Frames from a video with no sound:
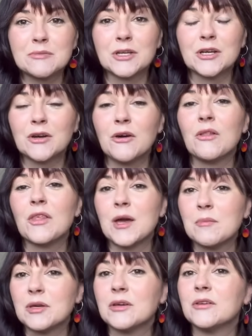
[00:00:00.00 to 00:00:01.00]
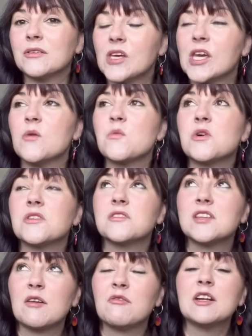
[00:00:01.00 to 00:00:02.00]
when I got there because it was
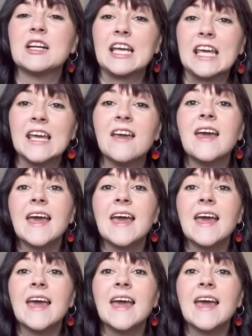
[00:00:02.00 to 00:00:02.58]
definitely